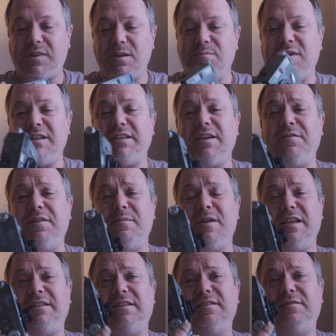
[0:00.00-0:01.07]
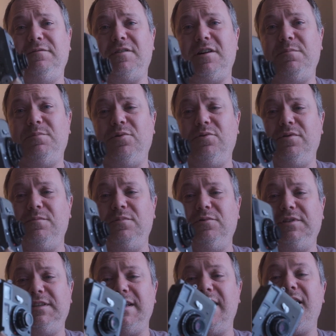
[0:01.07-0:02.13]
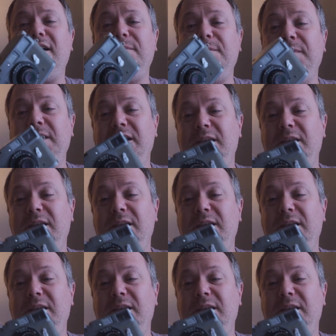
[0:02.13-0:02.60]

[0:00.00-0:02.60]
But definitely makes this very portable setup